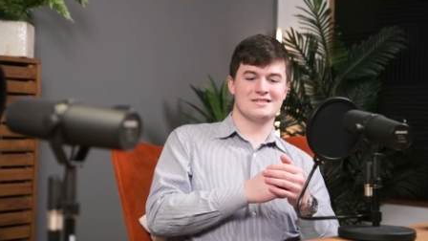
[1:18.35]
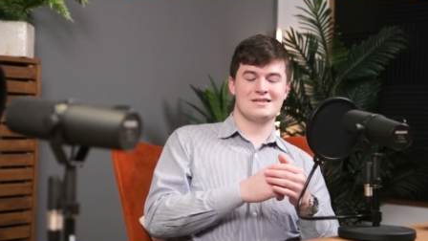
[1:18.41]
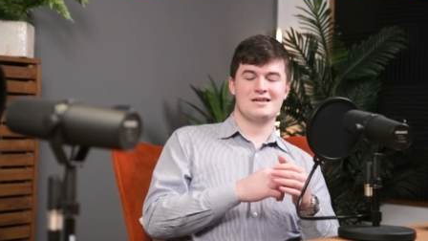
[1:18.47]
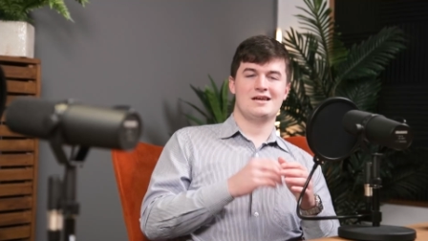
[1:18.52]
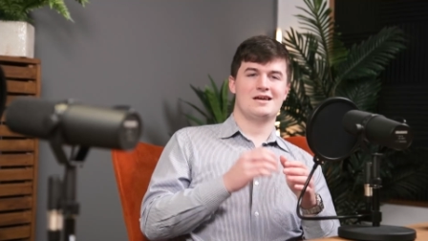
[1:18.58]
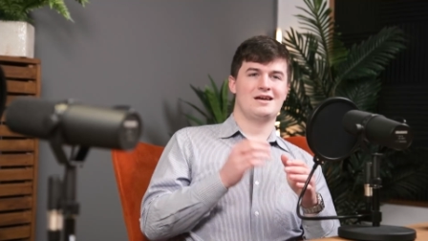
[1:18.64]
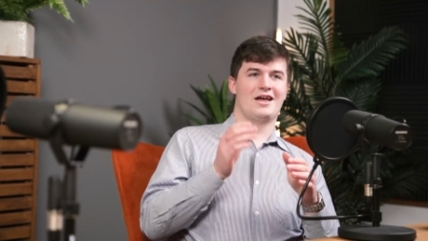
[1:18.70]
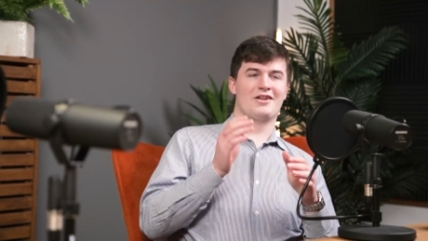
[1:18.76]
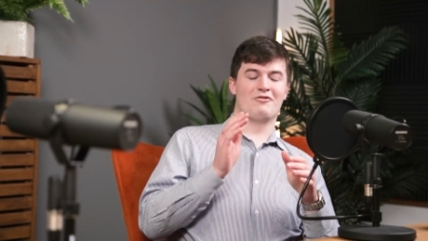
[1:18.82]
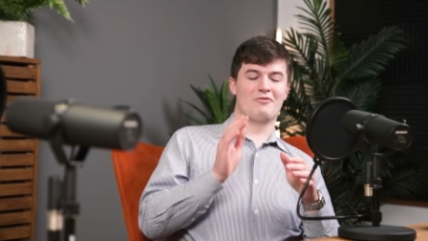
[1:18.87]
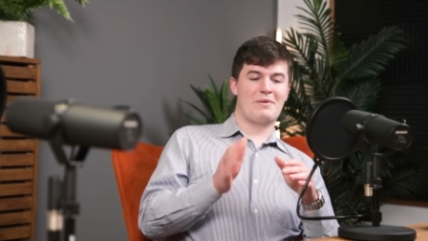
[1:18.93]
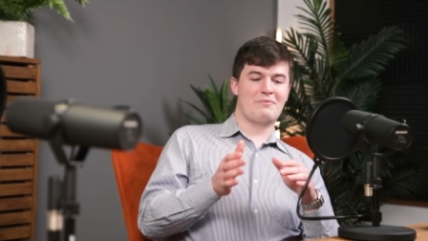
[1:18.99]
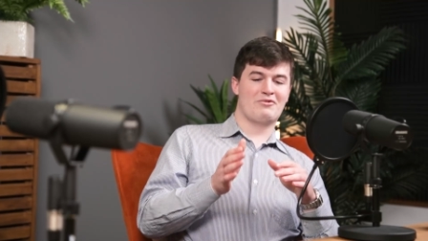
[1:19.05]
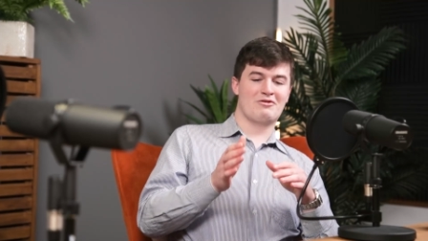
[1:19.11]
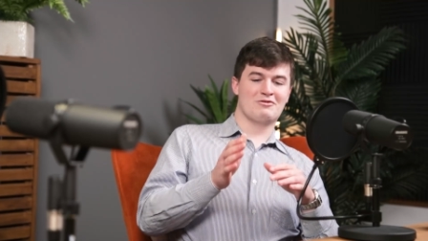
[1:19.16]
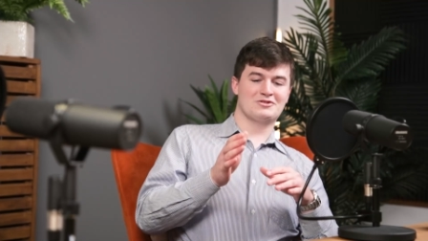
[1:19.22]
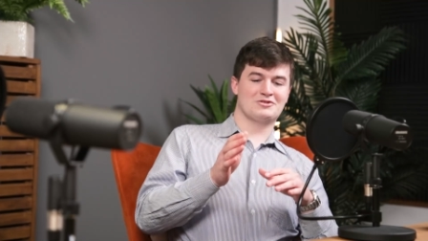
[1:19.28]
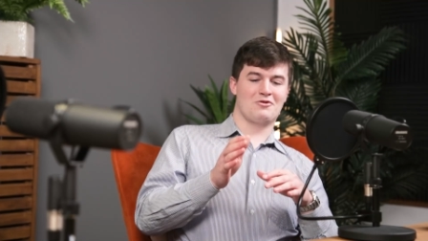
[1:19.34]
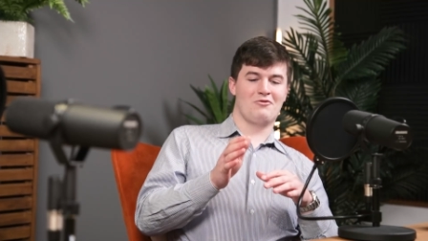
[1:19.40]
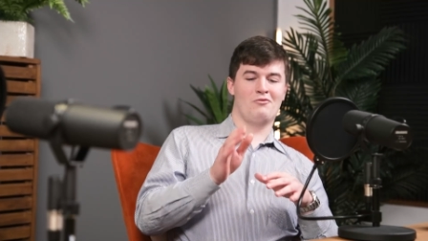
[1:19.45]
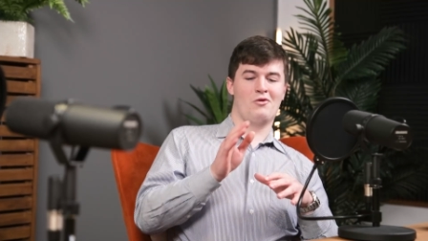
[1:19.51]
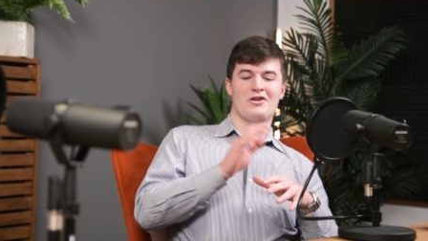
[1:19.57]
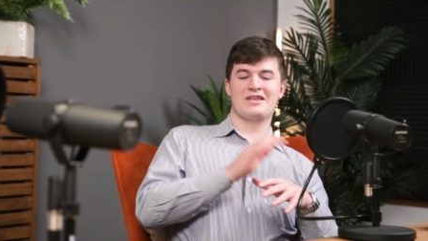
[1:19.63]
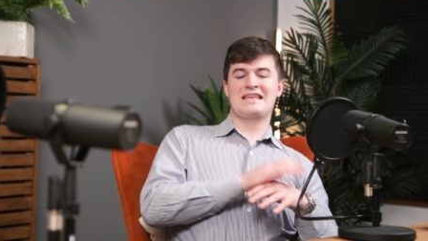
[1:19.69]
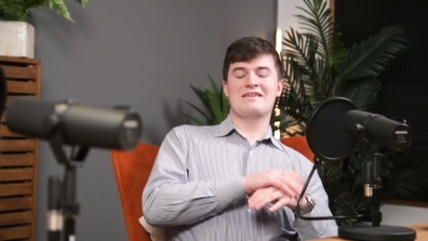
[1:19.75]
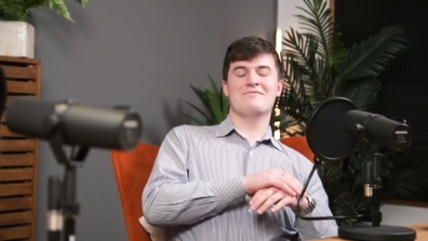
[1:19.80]
And I remember it was sort of
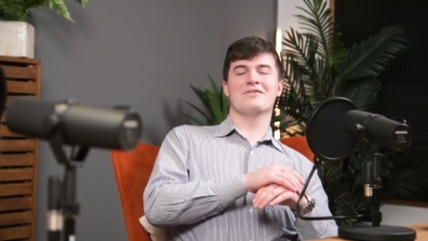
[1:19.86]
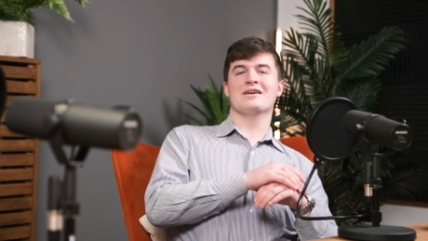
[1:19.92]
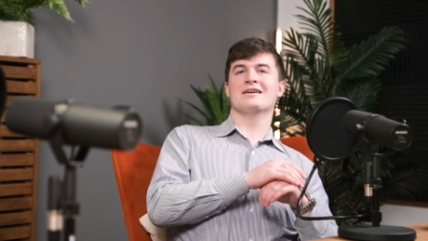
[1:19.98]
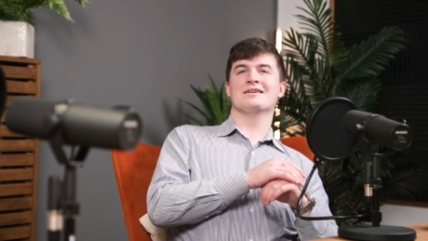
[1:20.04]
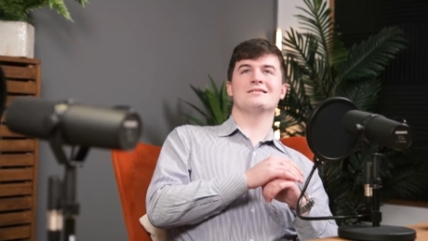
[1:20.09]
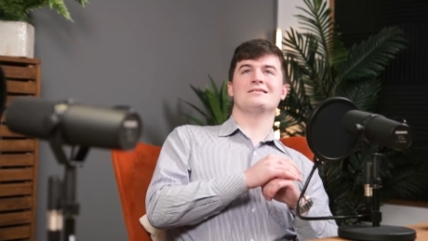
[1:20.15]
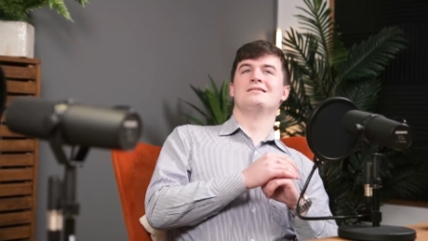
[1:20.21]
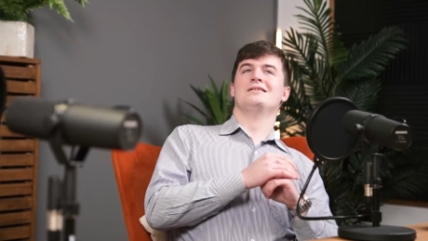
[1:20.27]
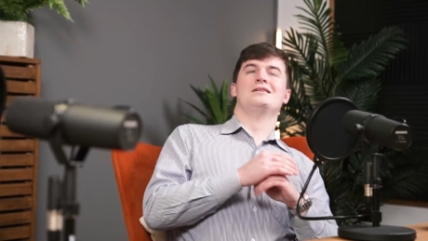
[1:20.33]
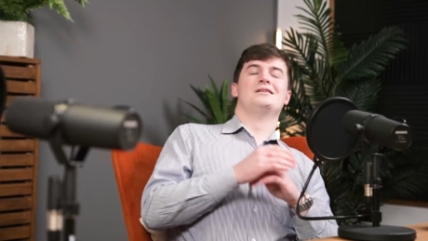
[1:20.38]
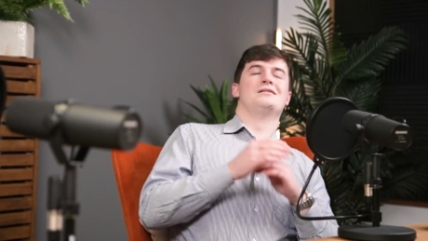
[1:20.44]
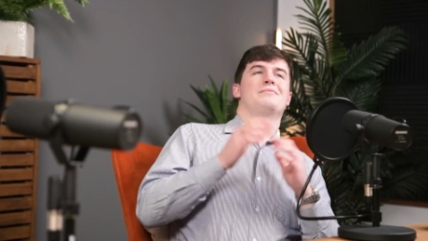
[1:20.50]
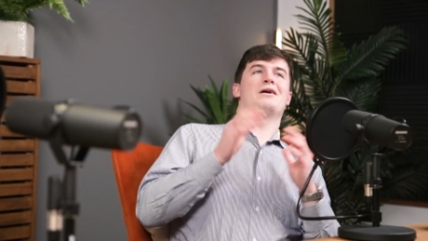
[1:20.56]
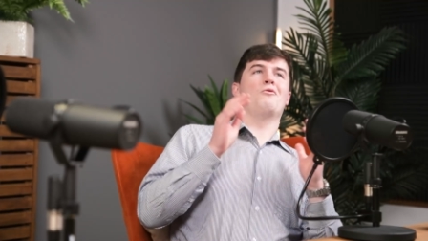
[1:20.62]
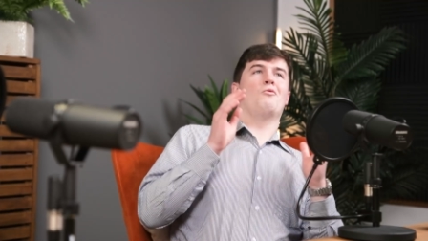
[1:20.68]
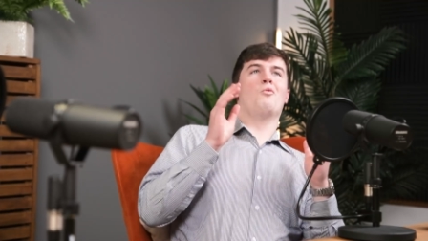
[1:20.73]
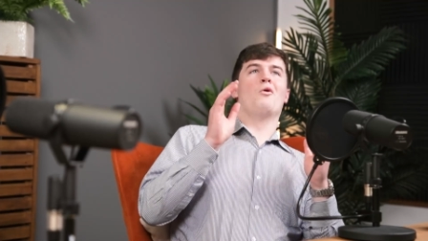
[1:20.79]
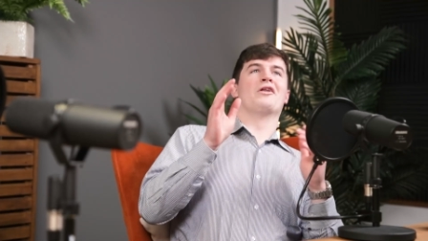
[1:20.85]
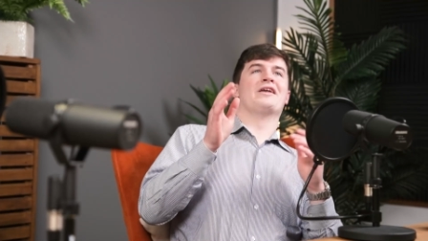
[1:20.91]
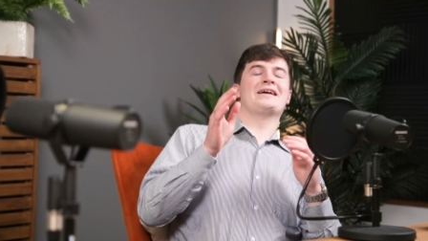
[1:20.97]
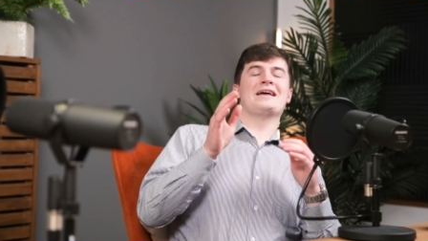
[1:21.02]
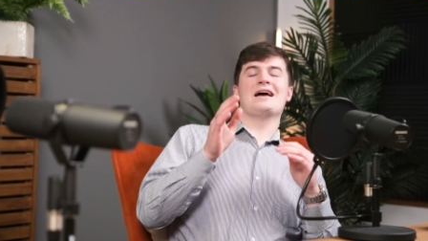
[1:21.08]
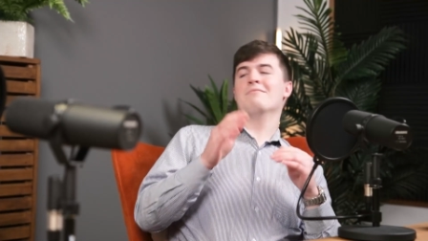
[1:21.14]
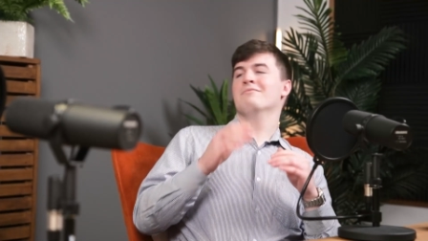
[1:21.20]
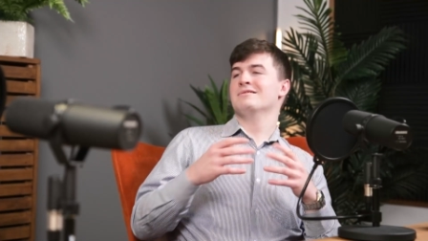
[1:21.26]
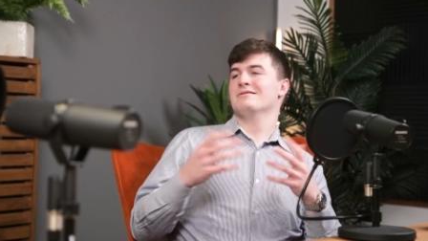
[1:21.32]
one evening at about 1
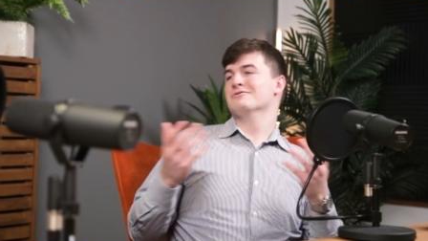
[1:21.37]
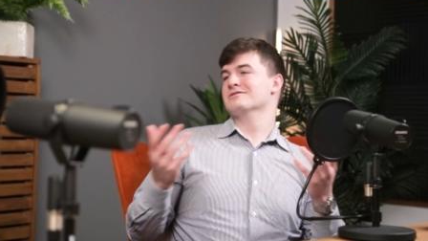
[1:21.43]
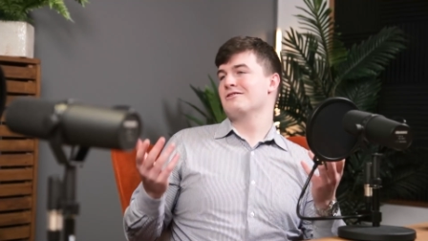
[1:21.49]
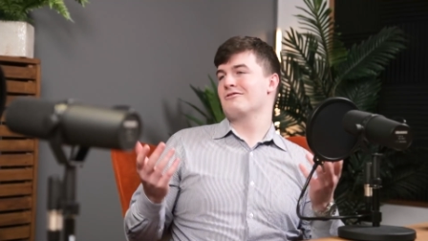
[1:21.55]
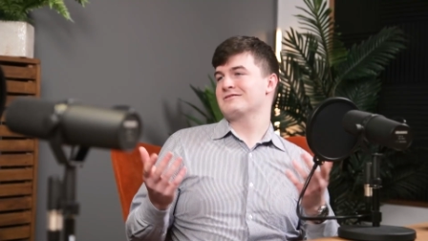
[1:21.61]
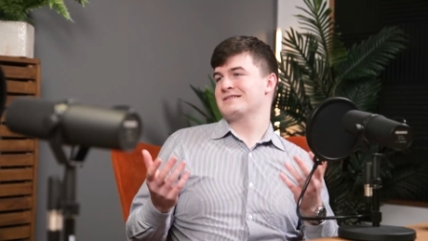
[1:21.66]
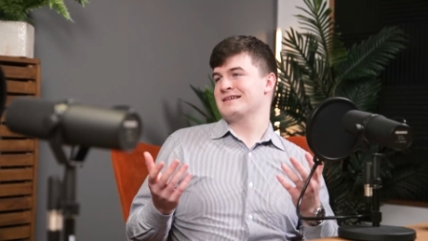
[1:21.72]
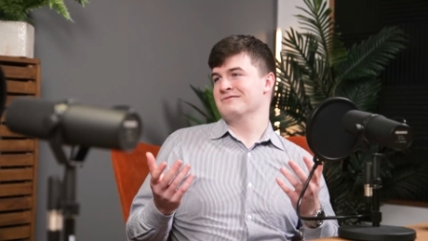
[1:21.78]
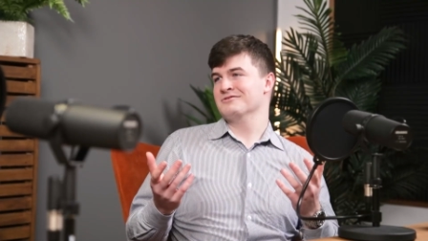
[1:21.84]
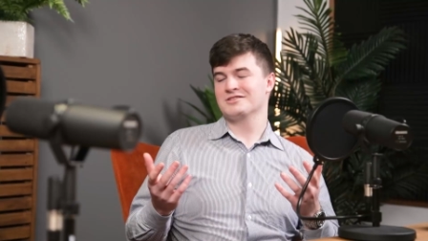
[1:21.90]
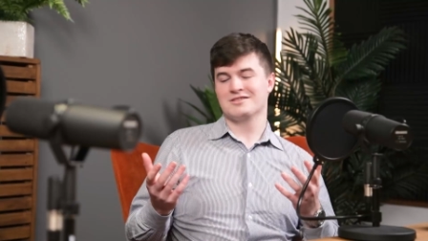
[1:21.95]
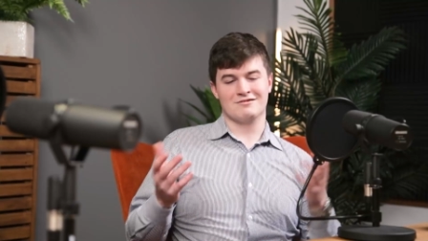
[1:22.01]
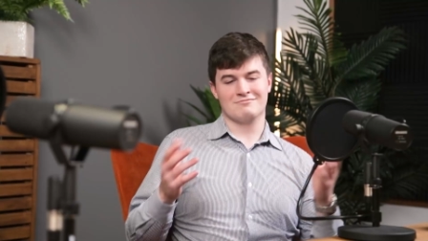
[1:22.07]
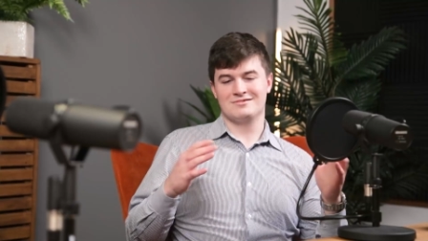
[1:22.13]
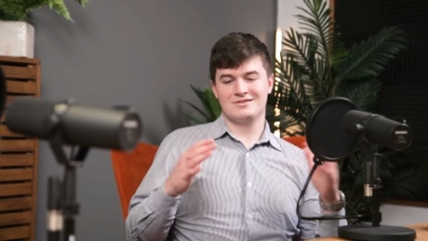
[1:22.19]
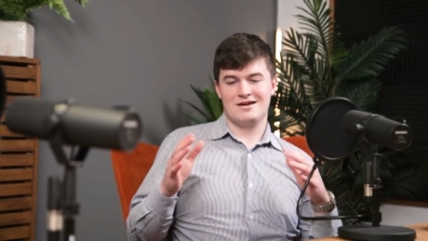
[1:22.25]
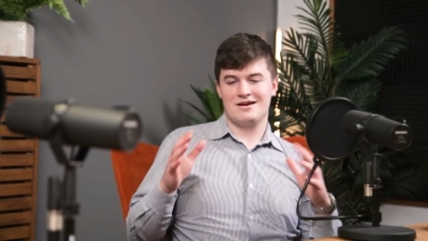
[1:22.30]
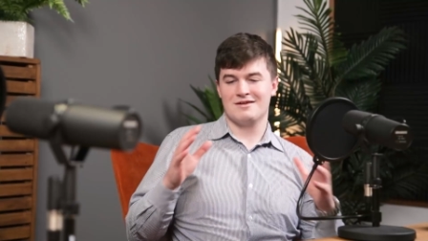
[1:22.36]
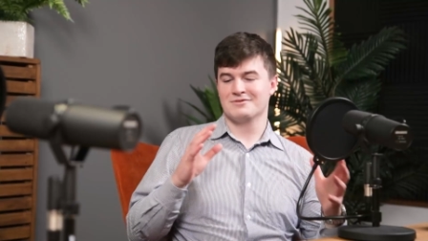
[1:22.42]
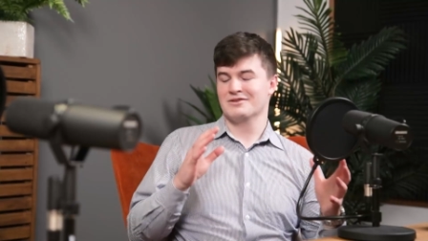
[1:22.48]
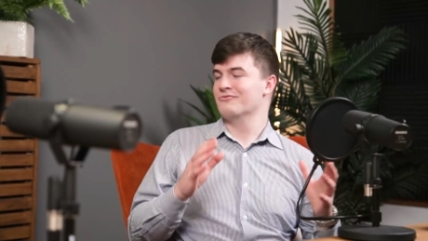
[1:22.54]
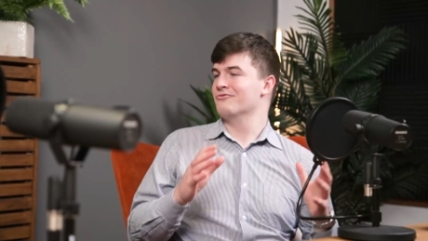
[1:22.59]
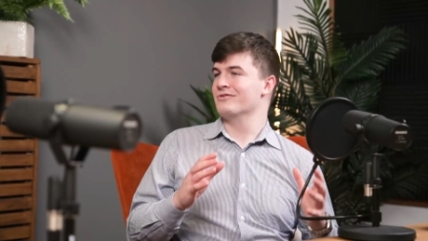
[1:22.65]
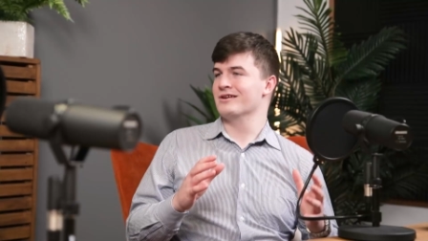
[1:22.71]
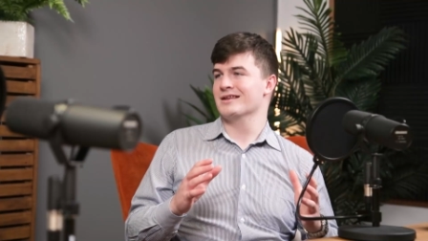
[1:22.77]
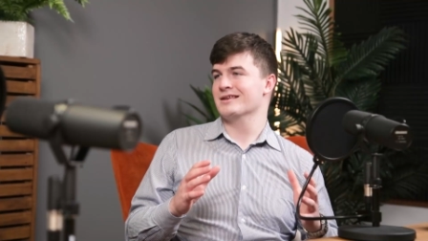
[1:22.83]
a.m. It was lockdown, so time
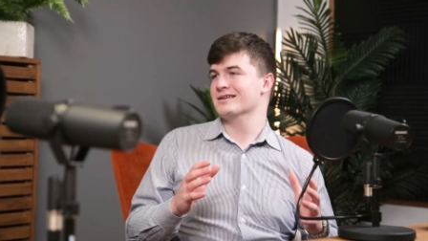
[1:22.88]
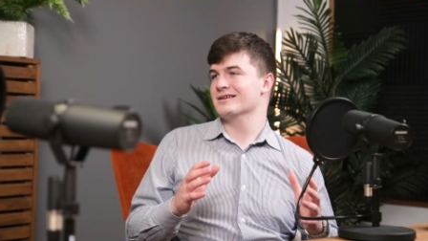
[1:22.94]
didn't really